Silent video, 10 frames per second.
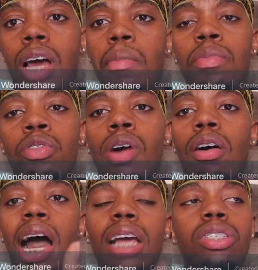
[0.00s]
I remember
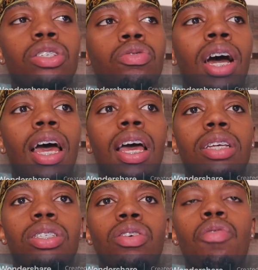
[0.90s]
throughout high school, I
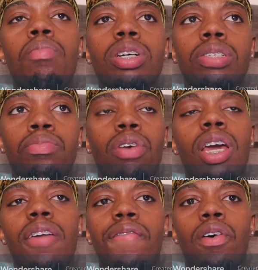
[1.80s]
had so much
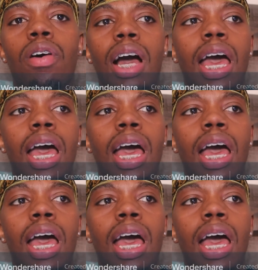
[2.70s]
brain fog.